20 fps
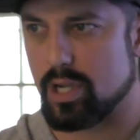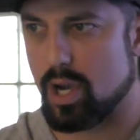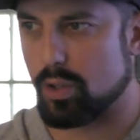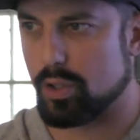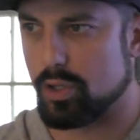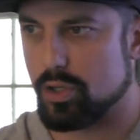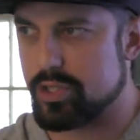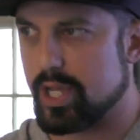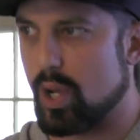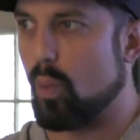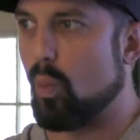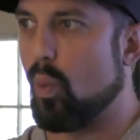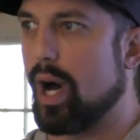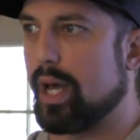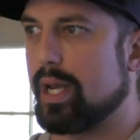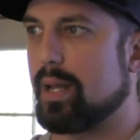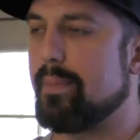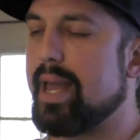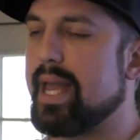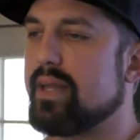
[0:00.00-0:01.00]
owners that
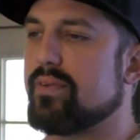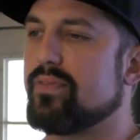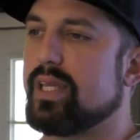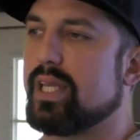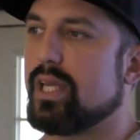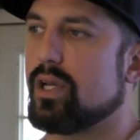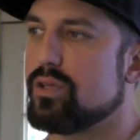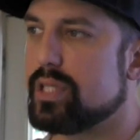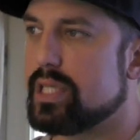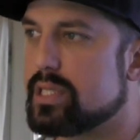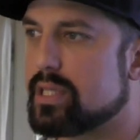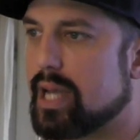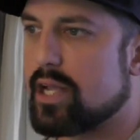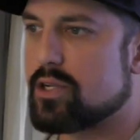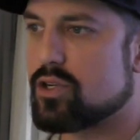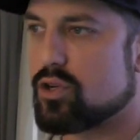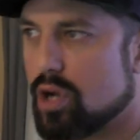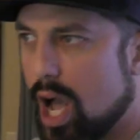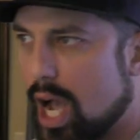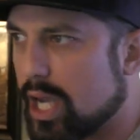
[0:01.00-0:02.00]
want to make videos, these
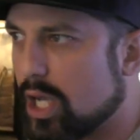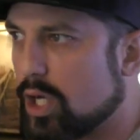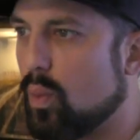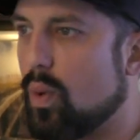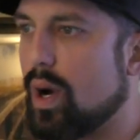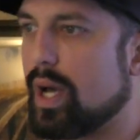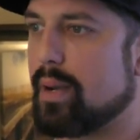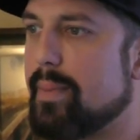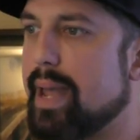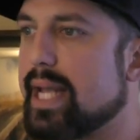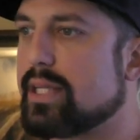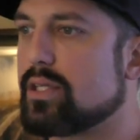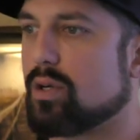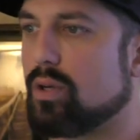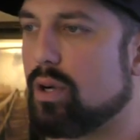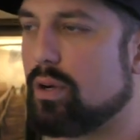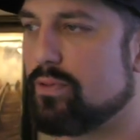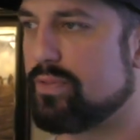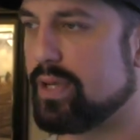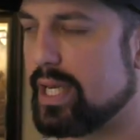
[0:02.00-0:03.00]
guys are not going to want to make
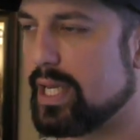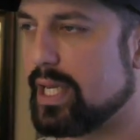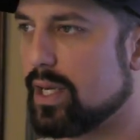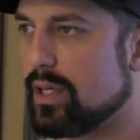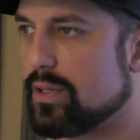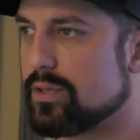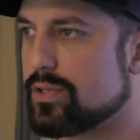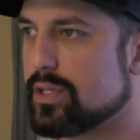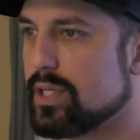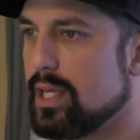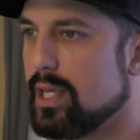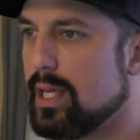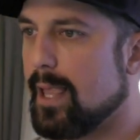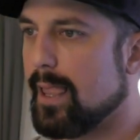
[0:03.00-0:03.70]
their own videos.